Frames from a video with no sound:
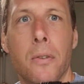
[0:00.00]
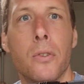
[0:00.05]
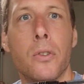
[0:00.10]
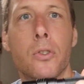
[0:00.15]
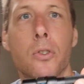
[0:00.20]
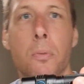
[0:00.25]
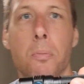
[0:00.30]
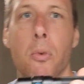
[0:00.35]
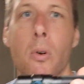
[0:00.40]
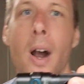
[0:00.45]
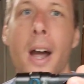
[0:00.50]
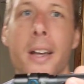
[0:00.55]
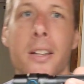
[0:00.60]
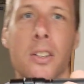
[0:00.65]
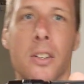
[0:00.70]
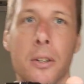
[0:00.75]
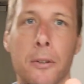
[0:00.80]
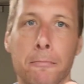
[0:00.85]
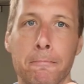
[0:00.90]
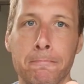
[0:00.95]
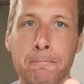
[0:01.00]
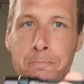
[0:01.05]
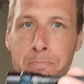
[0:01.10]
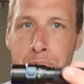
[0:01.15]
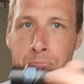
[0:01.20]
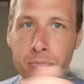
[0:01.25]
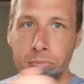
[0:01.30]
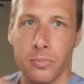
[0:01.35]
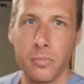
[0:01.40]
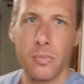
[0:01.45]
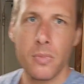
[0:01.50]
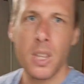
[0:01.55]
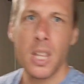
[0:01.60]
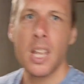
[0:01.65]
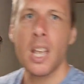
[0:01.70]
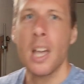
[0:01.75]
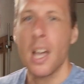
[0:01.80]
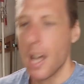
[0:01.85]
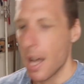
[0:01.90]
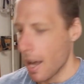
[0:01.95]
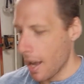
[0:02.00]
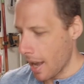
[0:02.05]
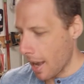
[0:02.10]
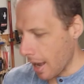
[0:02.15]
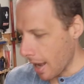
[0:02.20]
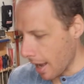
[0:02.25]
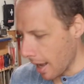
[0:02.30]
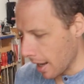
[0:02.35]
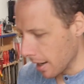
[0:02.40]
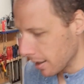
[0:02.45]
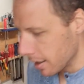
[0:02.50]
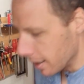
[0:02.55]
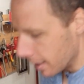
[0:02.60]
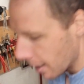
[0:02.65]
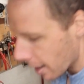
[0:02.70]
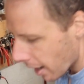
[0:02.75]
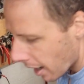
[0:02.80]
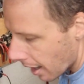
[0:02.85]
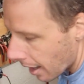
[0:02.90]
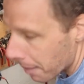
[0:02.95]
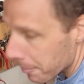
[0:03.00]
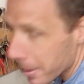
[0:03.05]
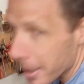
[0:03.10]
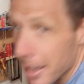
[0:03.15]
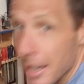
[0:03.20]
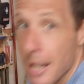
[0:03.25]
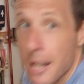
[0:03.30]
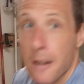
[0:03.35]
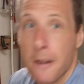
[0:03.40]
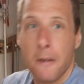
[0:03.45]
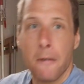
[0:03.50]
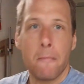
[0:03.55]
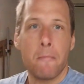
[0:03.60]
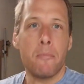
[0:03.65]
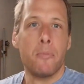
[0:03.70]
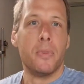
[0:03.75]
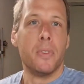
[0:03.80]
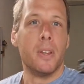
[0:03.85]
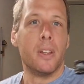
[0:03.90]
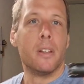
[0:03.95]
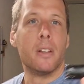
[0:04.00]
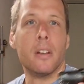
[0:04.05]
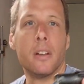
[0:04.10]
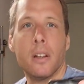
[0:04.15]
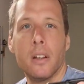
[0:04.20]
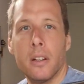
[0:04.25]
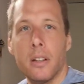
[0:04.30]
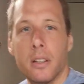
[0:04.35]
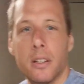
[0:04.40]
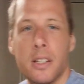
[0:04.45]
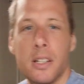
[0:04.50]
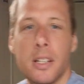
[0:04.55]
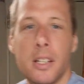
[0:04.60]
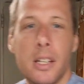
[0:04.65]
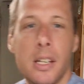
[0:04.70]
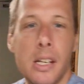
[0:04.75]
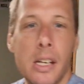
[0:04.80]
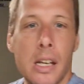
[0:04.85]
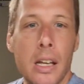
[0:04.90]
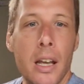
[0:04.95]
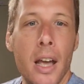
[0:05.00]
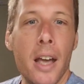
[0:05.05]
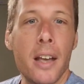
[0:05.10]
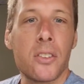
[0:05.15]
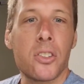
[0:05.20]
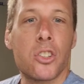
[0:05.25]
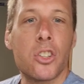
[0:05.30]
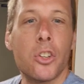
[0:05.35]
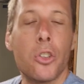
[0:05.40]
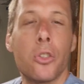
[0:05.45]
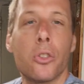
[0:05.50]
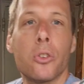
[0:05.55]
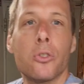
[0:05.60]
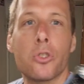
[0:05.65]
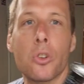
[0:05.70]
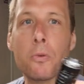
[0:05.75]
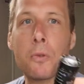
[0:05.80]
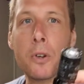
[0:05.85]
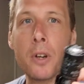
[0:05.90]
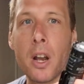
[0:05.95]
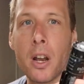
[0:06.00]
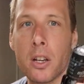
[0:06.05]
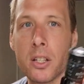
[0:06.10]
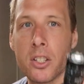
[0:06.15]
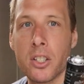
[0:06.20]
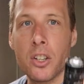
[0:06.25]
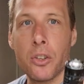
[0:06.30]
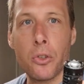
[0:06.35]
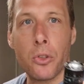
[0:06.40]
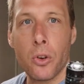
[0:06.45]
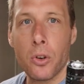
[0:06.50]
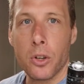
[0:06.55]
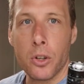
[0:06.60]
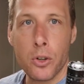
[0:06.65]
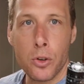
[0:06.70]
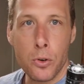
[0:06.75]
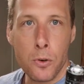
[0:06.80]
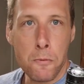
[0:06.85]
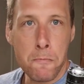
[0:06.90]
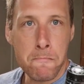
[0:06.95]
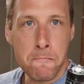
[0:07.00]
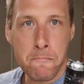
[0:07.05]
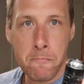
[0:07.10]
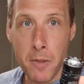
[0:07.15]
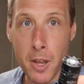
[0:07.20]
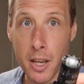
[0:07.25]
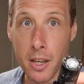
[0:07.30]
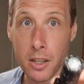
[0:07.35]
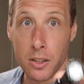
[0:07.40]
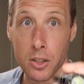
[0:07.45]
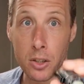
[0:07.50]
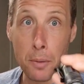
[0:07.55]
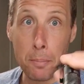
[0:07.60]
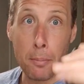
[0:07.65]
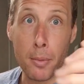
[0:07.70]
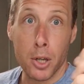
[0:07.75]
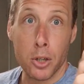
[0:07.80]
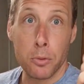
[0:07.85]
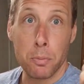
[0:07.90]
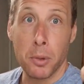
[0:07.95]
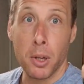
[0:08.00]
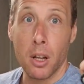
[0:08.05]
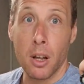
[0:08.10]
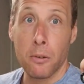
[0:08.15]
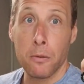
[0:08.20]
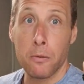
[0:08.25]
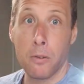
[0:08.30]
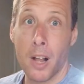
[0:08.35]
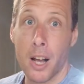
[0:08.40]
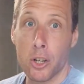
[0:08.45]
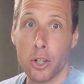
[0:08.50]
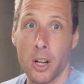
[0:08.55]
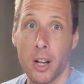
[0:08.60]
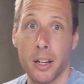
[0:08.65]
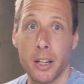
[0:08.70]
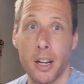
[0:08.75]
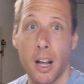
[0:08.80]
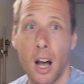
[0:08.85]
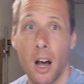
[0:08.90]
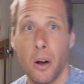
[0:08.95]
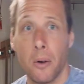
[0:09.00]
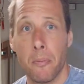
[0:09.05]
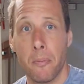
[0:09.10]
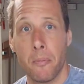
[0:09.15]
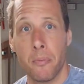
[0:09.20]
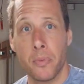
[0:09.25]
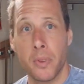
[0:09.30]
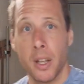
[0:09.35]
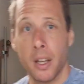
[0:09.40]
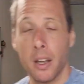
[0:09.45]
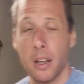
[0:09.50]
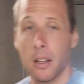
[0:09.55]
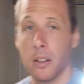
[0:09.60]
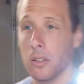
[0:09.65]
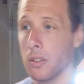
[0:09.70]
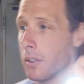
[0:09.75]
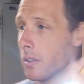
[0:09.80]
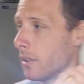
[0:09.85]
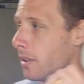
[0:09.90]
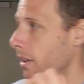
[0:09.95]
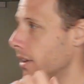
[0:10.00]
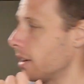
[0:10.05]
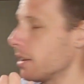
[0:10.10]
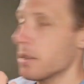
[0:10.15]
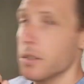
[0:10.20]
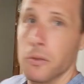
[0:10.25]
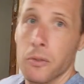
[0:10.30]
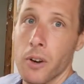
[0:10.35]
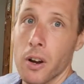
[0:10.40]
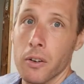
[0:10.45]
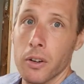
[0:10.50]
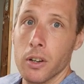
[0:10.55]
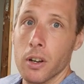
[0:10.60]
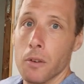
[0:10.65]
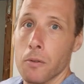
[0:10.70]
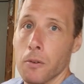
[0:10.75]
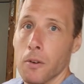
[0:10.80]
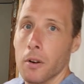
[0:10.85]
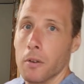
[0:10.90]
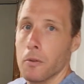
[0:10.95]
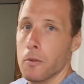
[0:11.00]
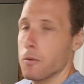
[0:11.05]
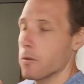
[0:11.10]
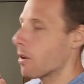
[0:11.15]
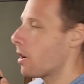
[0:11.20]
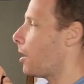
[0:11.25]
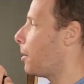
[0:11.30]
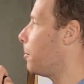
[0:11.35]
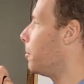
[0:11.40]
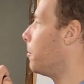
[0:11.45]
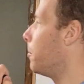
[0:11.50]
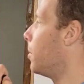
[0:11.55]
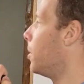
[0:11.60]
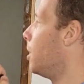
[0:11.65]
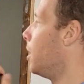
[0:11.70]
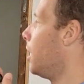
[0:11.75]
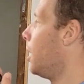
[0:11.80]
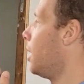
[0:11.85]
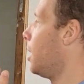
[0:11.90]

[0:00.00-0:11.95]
of surprising. And yeah, I mean, the Sofin SC32 is a much beloved flashlight now. It is very different from,